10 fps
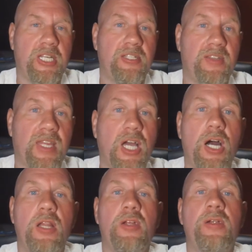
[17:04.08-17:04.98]
change the
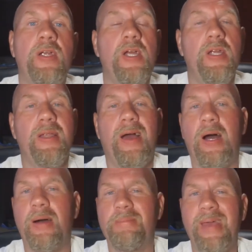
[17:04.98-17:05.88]
color.
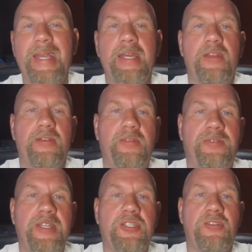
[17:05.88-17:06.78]
Any of those
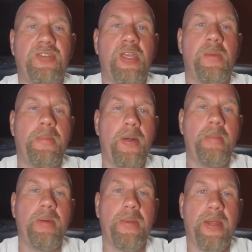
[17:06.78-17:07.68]
features that you
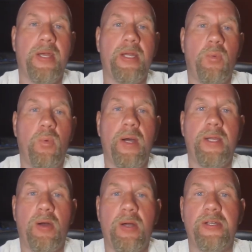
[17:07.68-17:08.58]
probably are going to
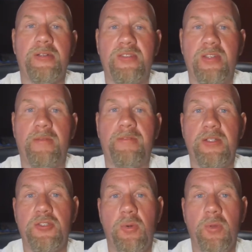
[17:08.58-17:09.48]
want on your Scuf
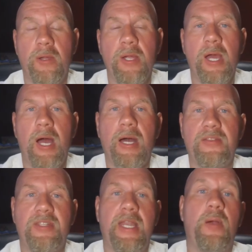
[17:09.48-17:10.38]
controller.
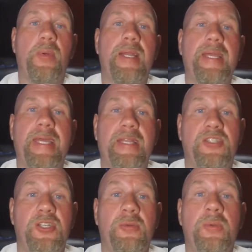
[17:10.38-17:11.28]
So now we're going to get
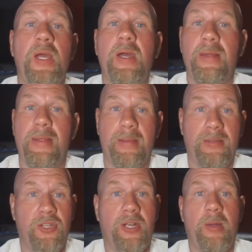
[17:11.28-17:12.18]
into,
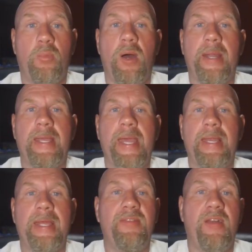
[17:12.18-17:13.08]
you're going to want to
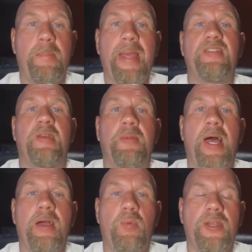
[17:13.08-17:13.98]
get even a basic
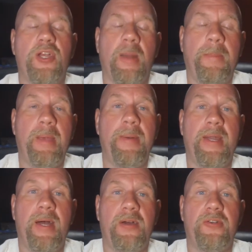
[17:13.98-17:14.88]
black one, you're going to pay
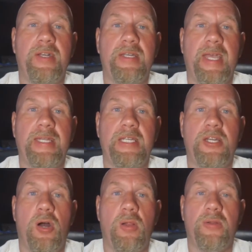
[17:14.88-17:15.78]
about
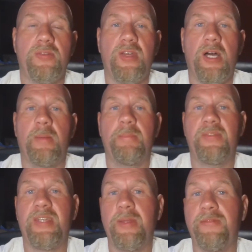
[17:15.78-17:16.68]
$190.
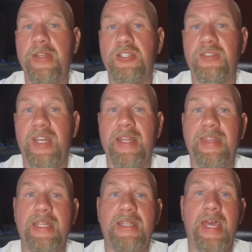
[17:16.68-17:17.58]
Some of the features that I
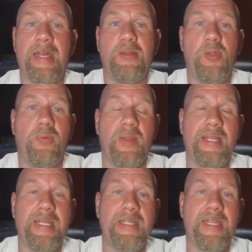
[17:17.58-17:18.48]
think that you
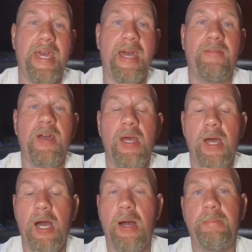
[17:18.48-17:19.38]
really need to have,
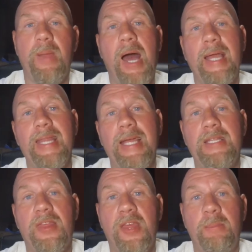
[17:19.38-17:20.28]
I like
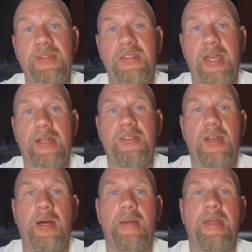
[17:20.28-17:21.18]
the thumbsticks.
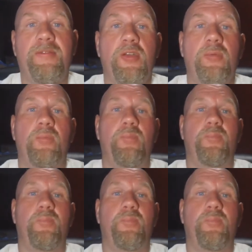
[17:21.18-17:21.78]
If you